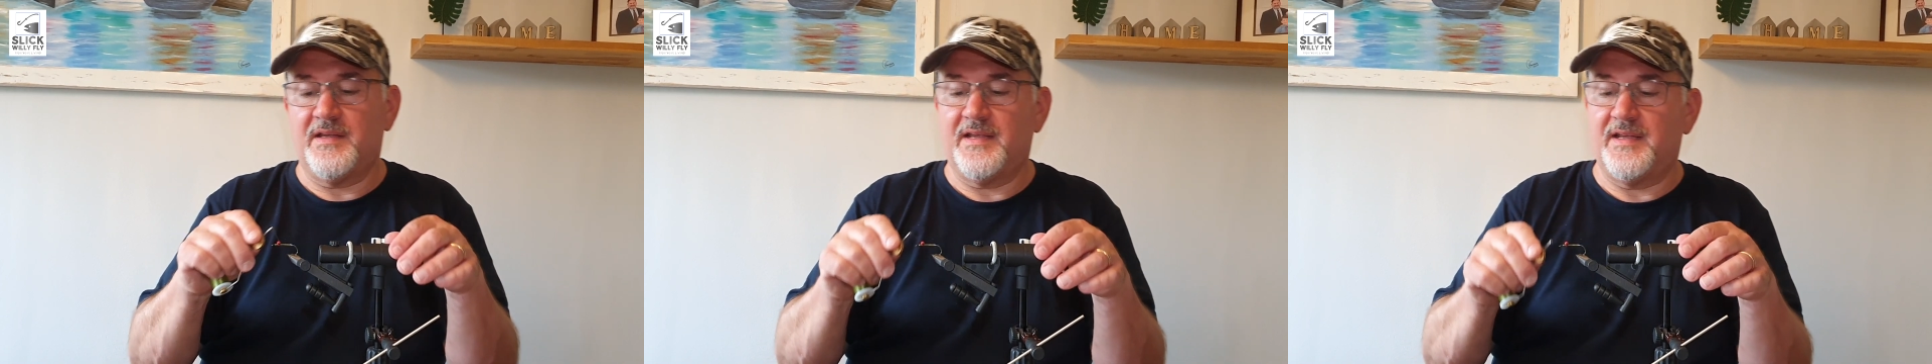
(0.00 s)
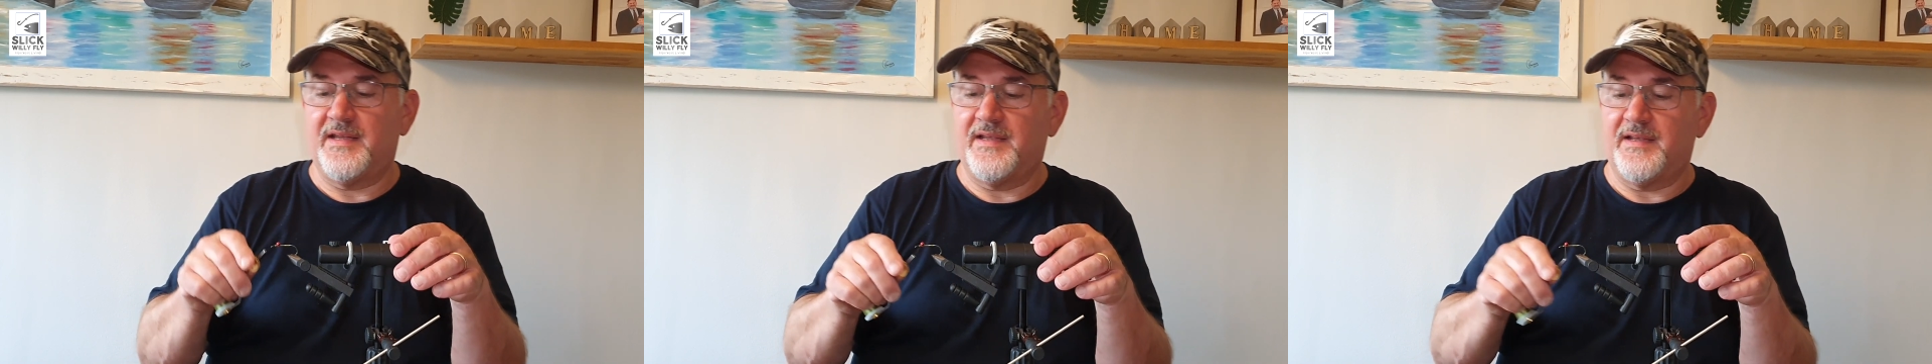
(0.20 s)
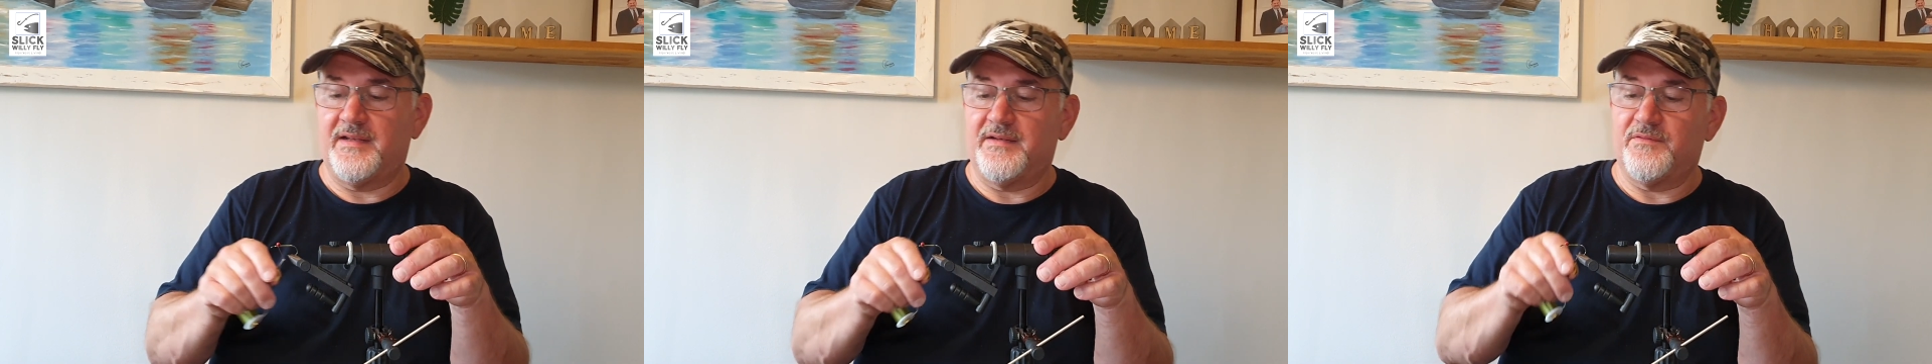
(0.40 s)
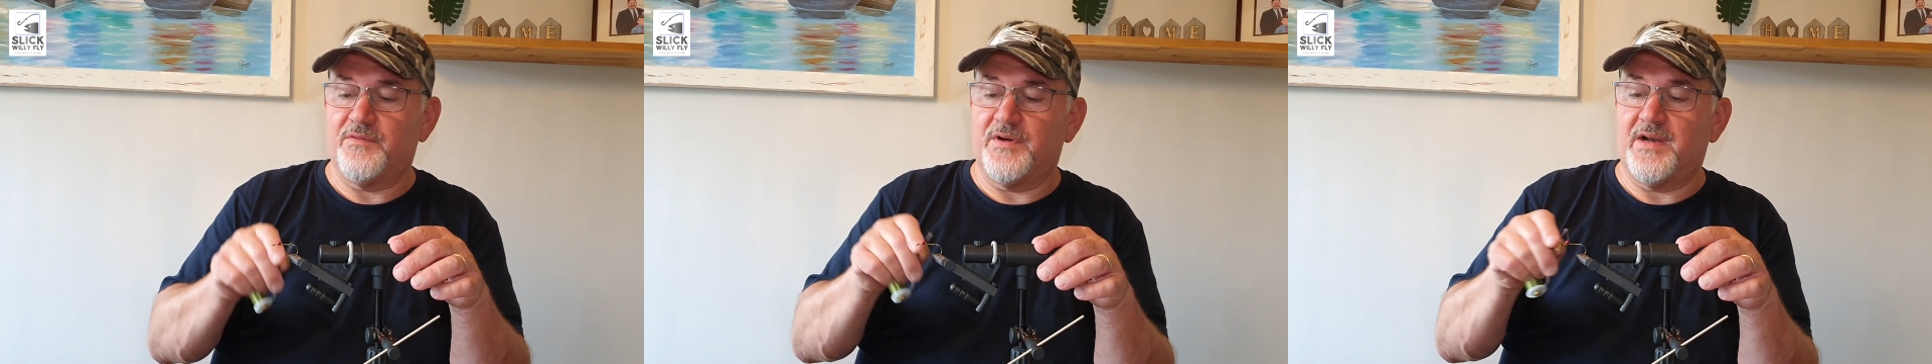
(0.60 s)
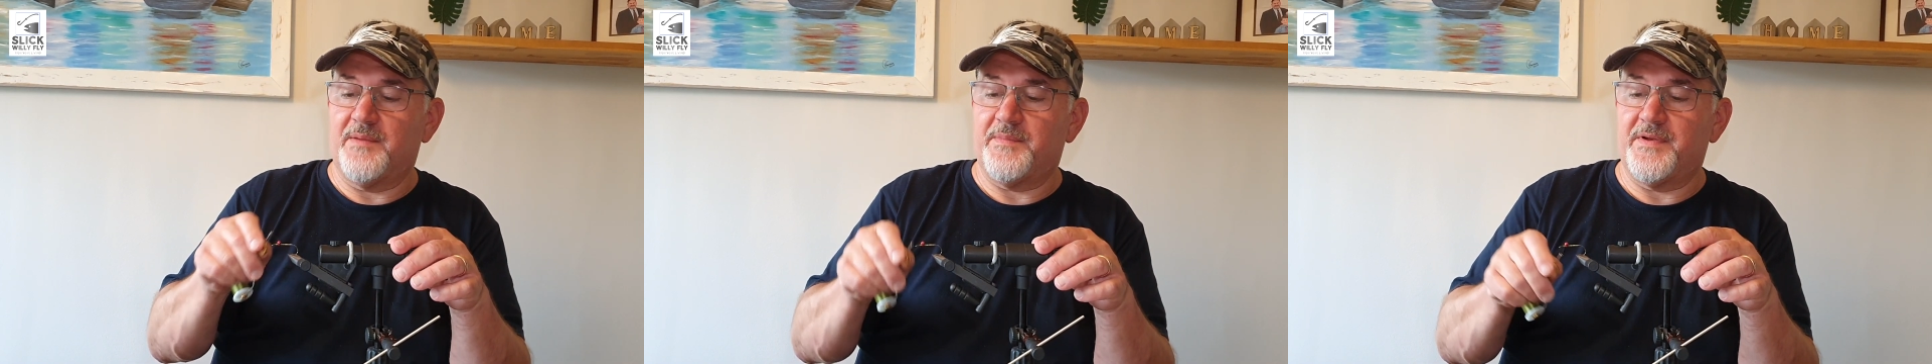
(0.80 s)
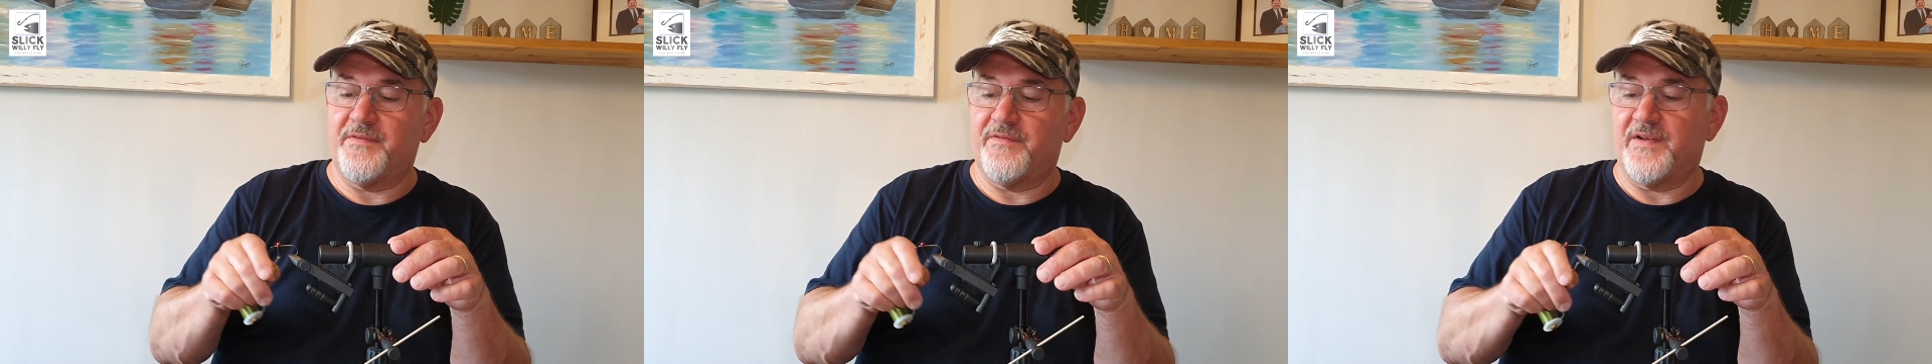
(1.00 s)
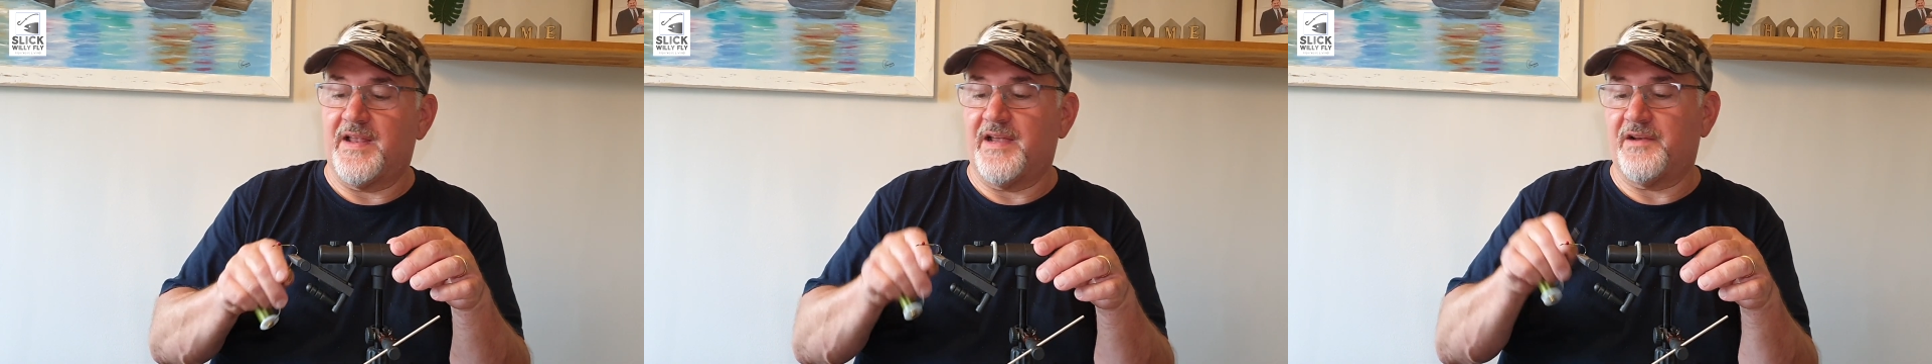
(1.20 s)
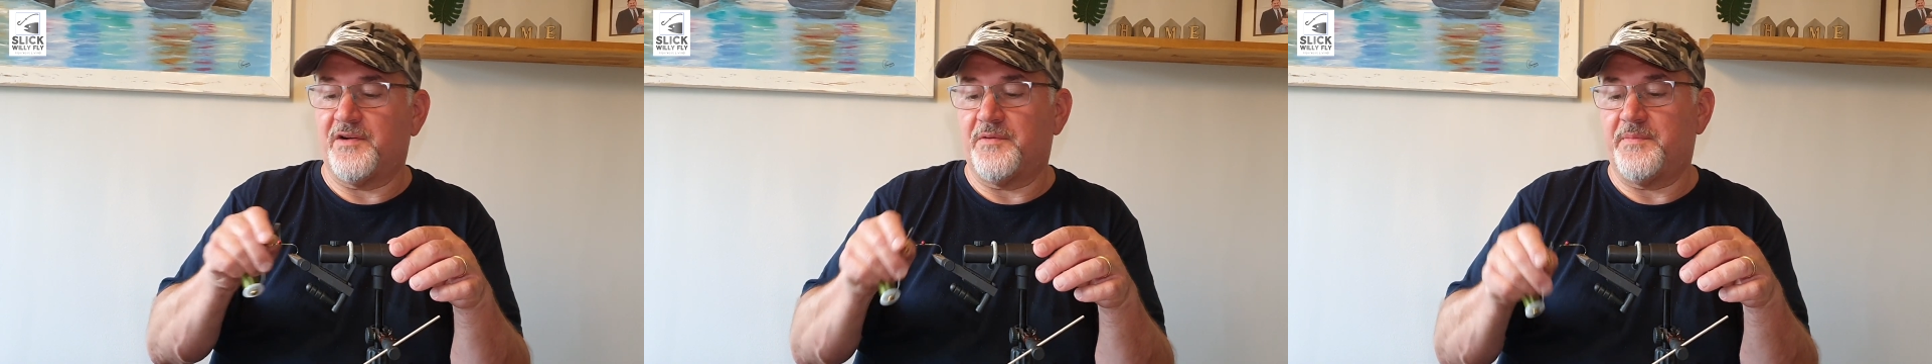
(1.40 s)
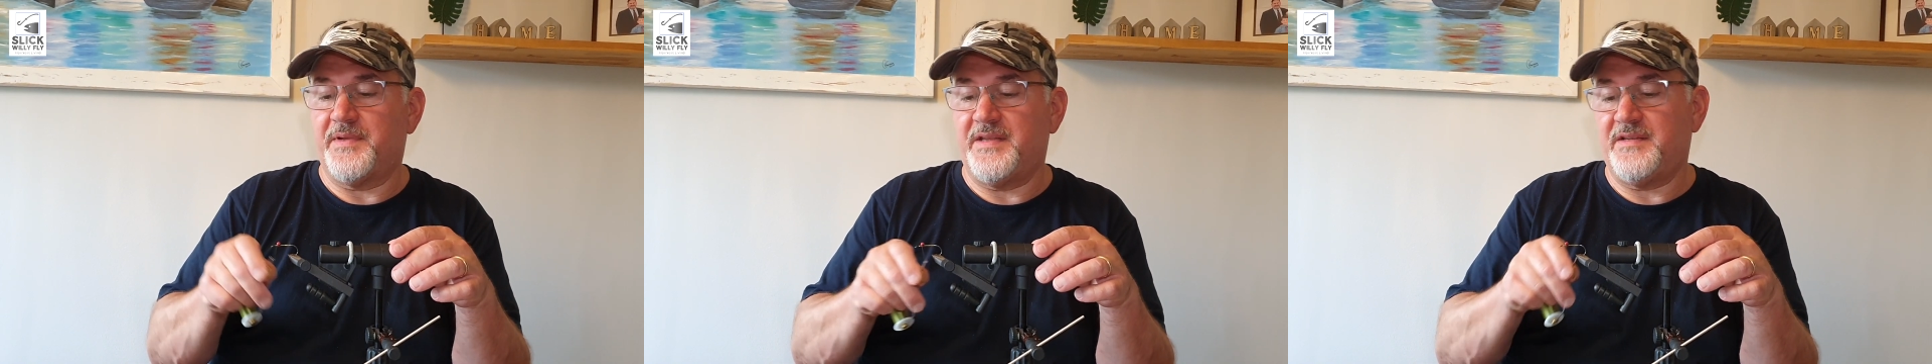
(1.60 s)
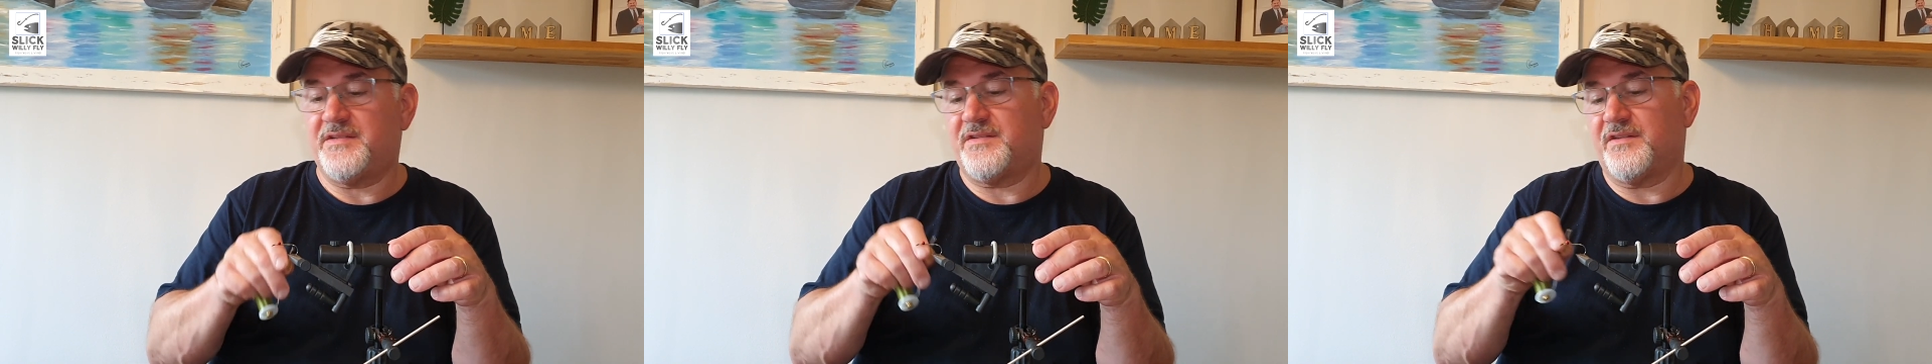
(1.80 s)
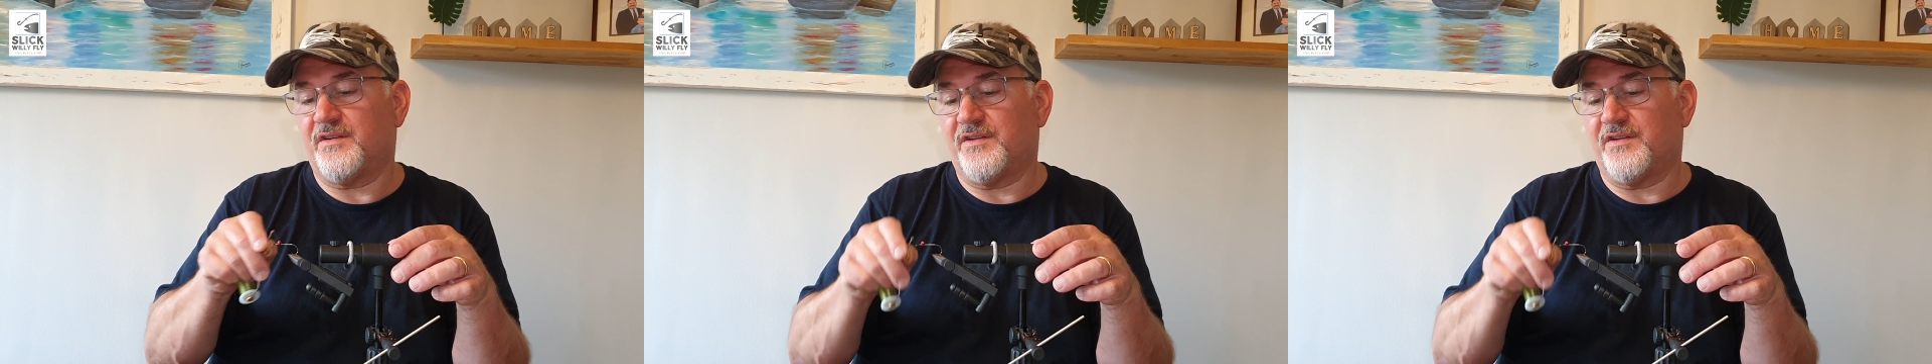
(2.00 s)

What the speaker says: And when I'm in Flagler Beach,